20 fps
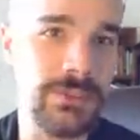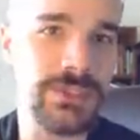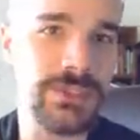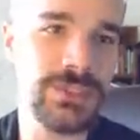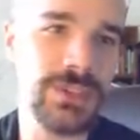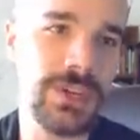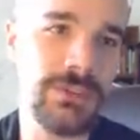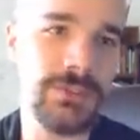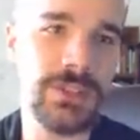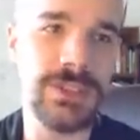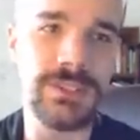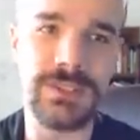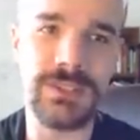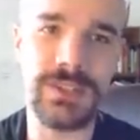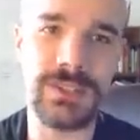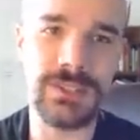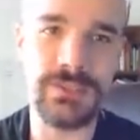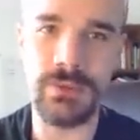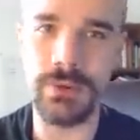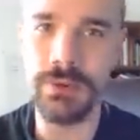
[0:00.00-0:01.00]
And Shuffle is
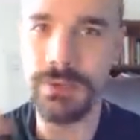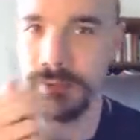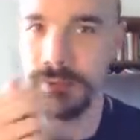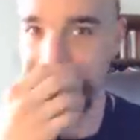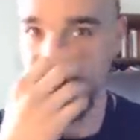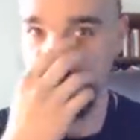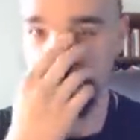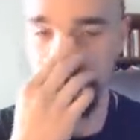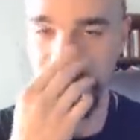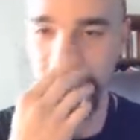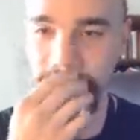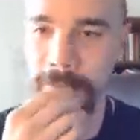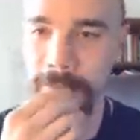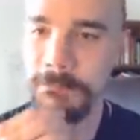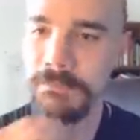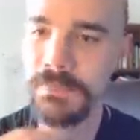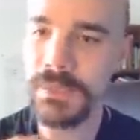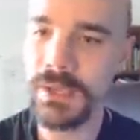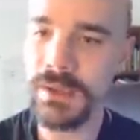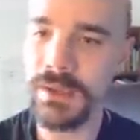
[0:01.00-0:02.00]
nice for using for that.
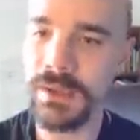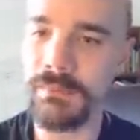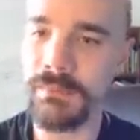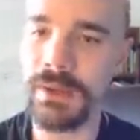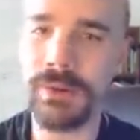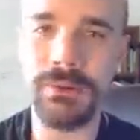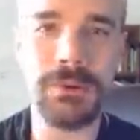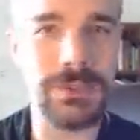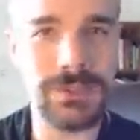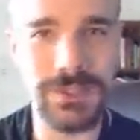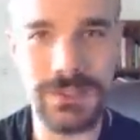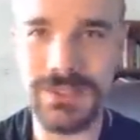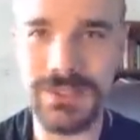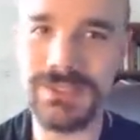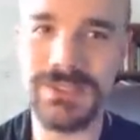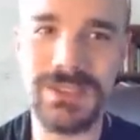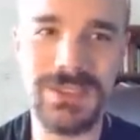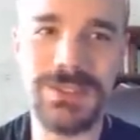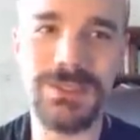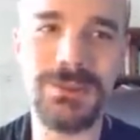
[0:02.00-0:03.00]
But of course, as I
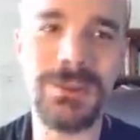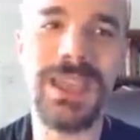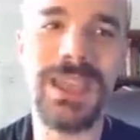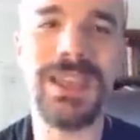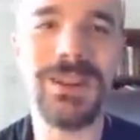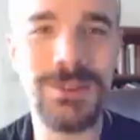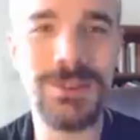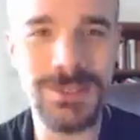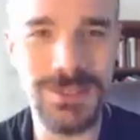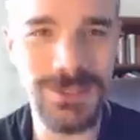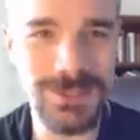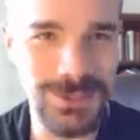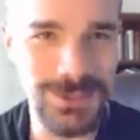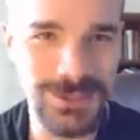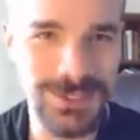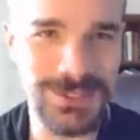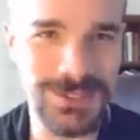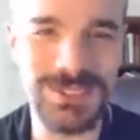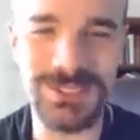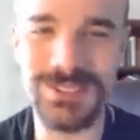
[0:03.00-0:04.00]
said, you can also
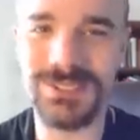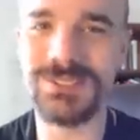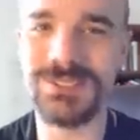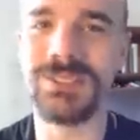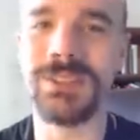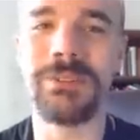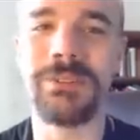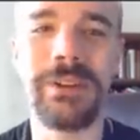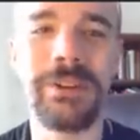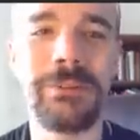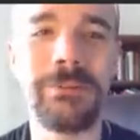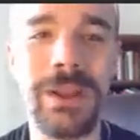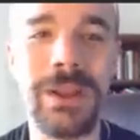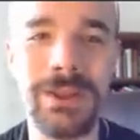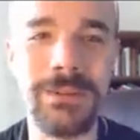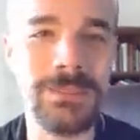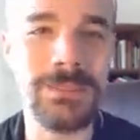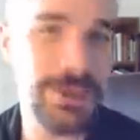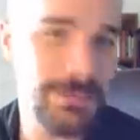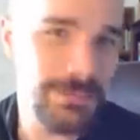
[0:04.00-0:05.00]
use it to generate
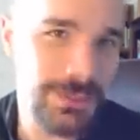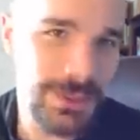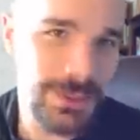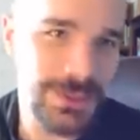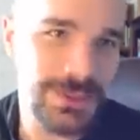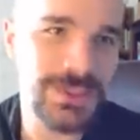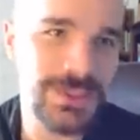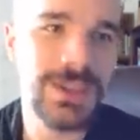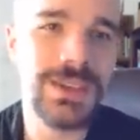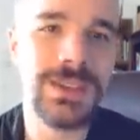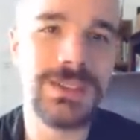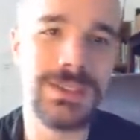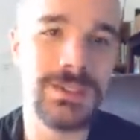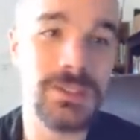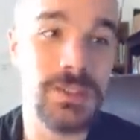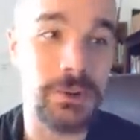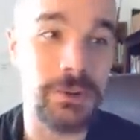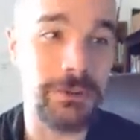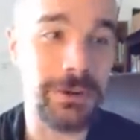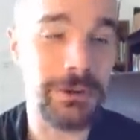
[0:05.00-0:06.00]
random numbers, to
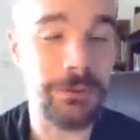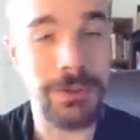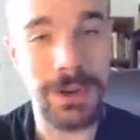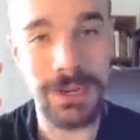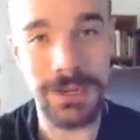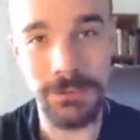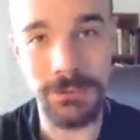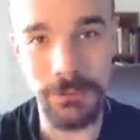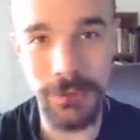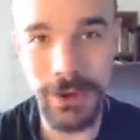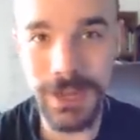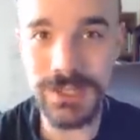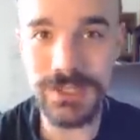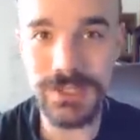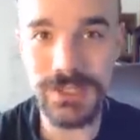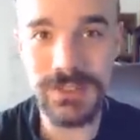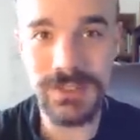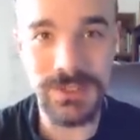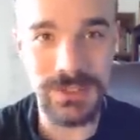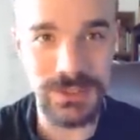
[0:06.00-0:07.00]
generate random
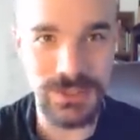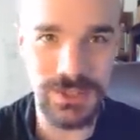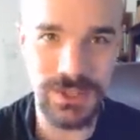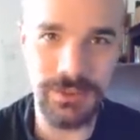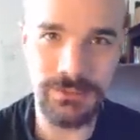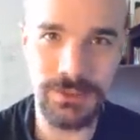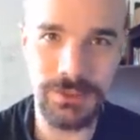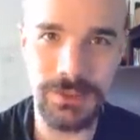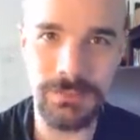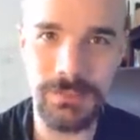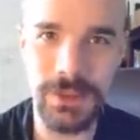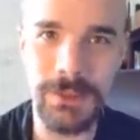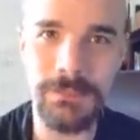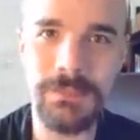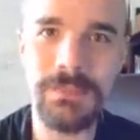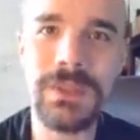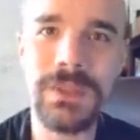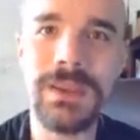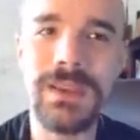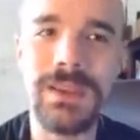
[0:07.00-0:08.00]
ranges, to shuffle them
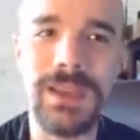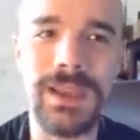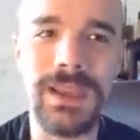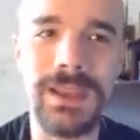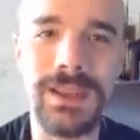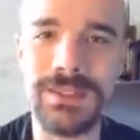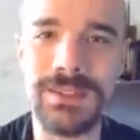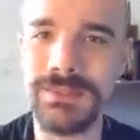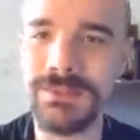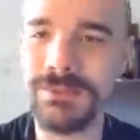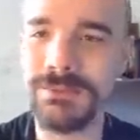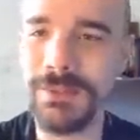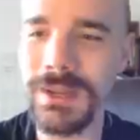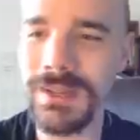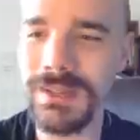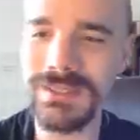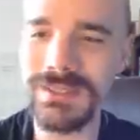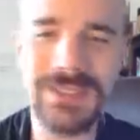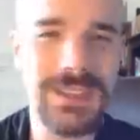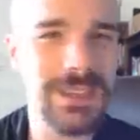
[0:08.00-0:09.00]
up, and
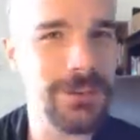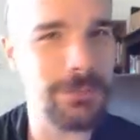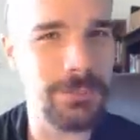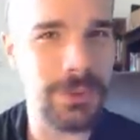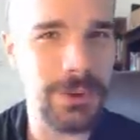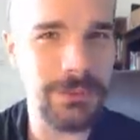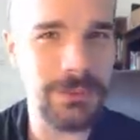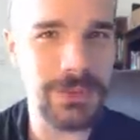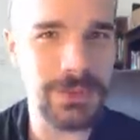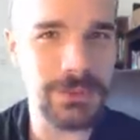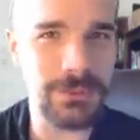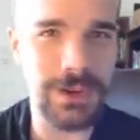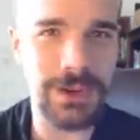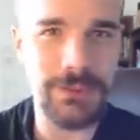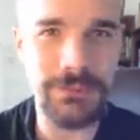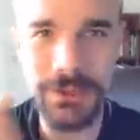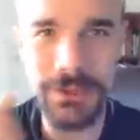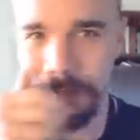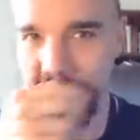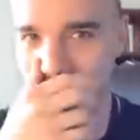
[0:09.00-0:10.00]
really to get pretty much
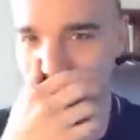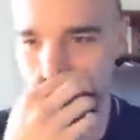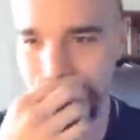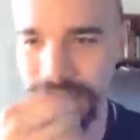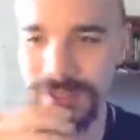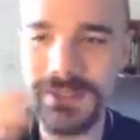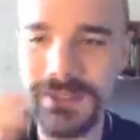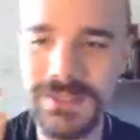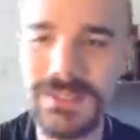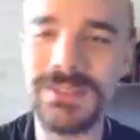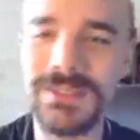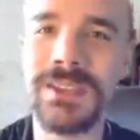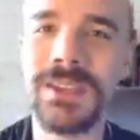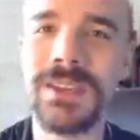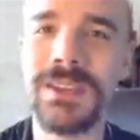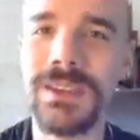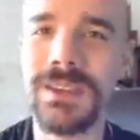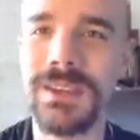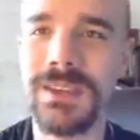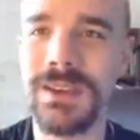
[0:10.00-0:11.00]
whatever you want. So this is,
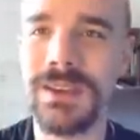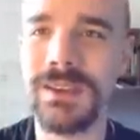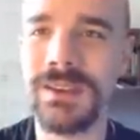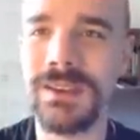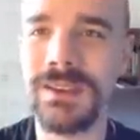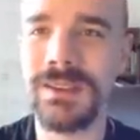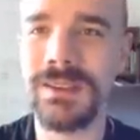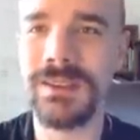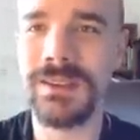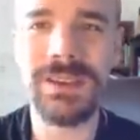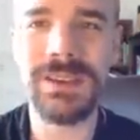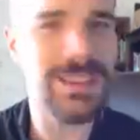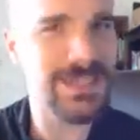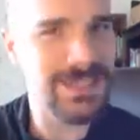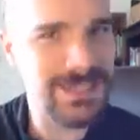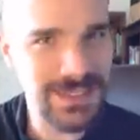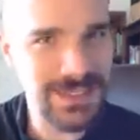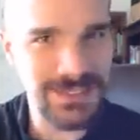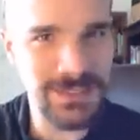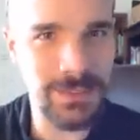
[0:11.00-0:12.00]
uh, I
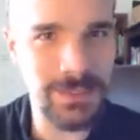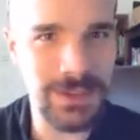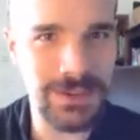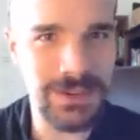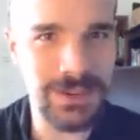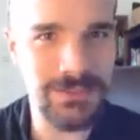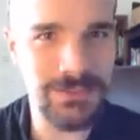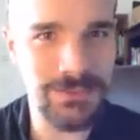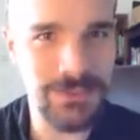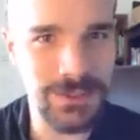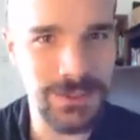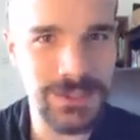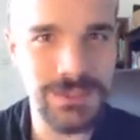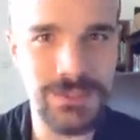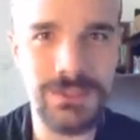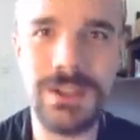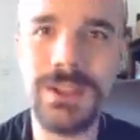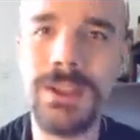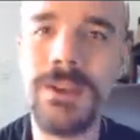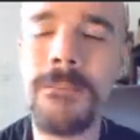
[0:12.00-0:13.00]
guess that's about it for
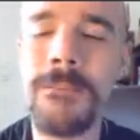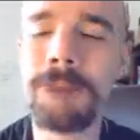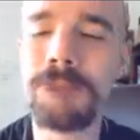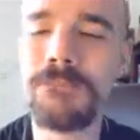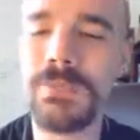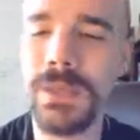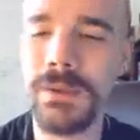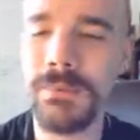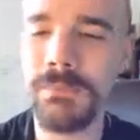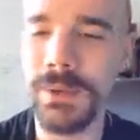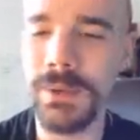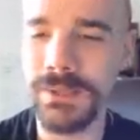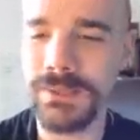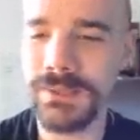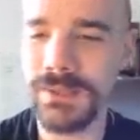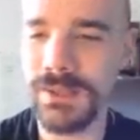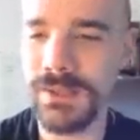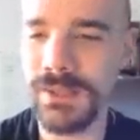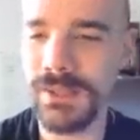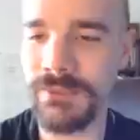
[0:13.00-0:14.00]
this video.
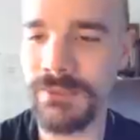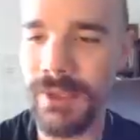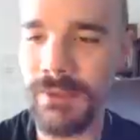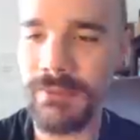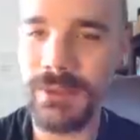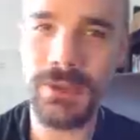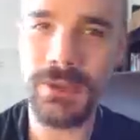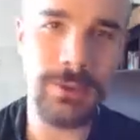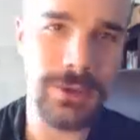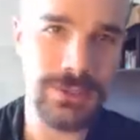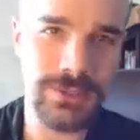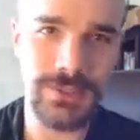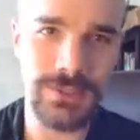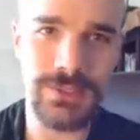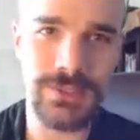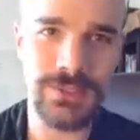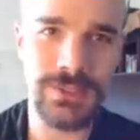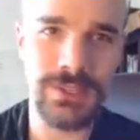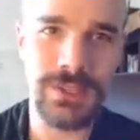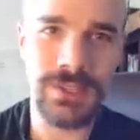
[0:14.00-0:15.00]
But uh, if you have any
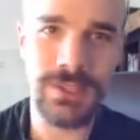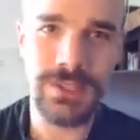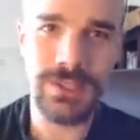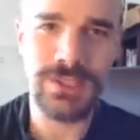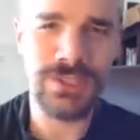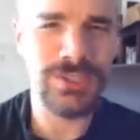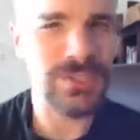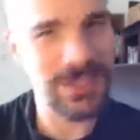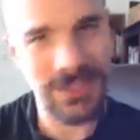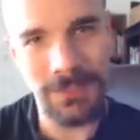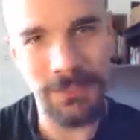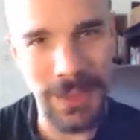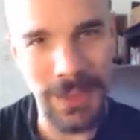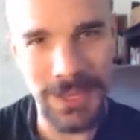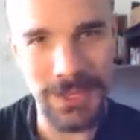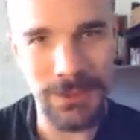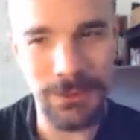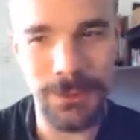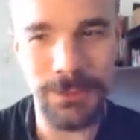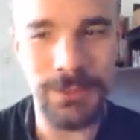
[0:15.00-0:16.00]
questions, check the
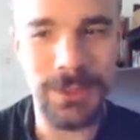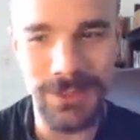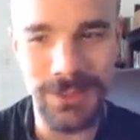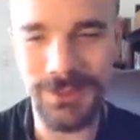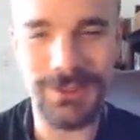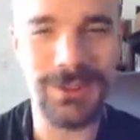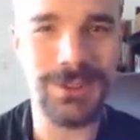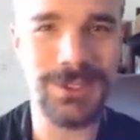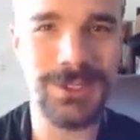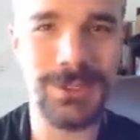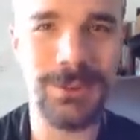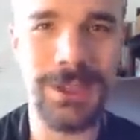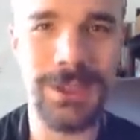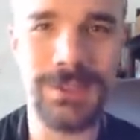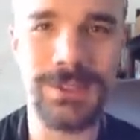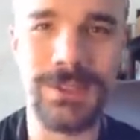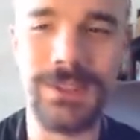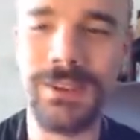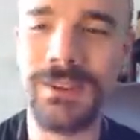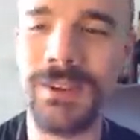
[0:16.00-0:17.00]
manual, but you can also
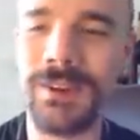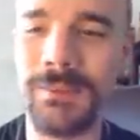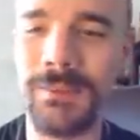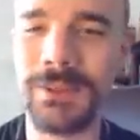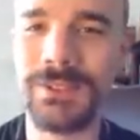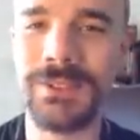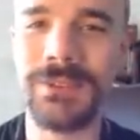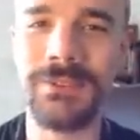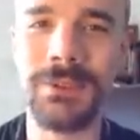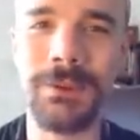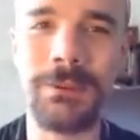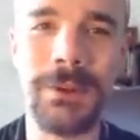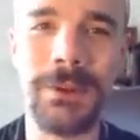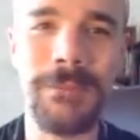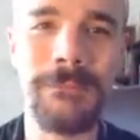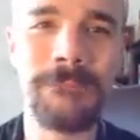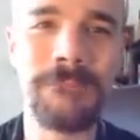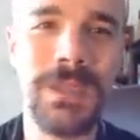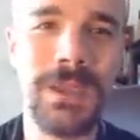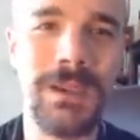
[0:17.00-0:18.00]
ask in the comments if you
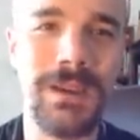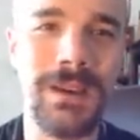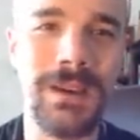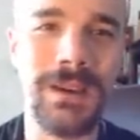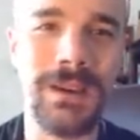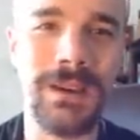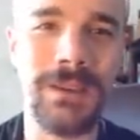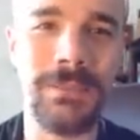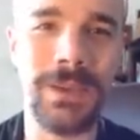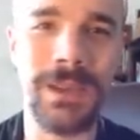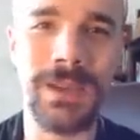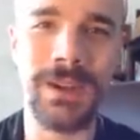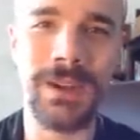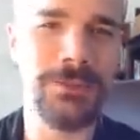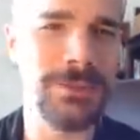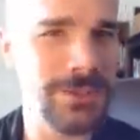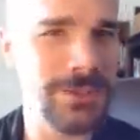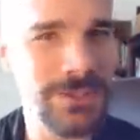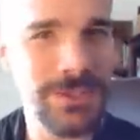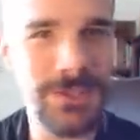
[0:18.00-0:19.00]
want. Um, and I
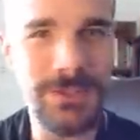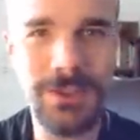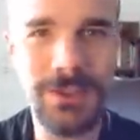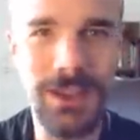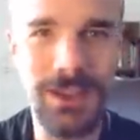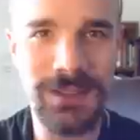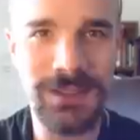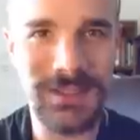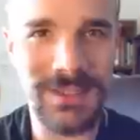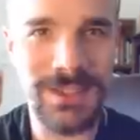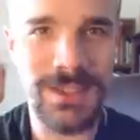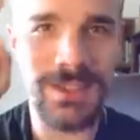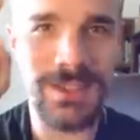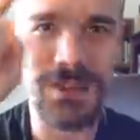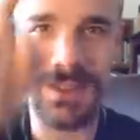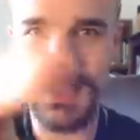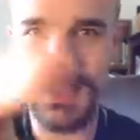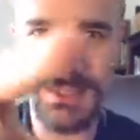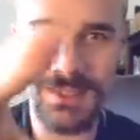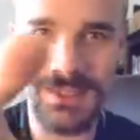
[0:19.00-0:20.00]
will see you guys
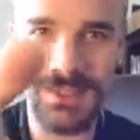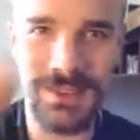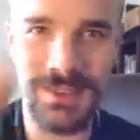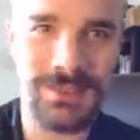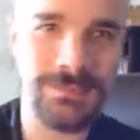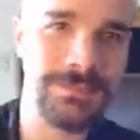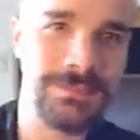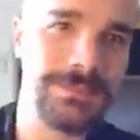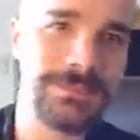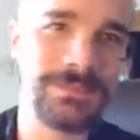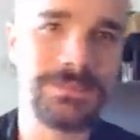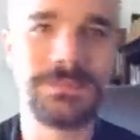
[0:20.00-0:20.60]
next time.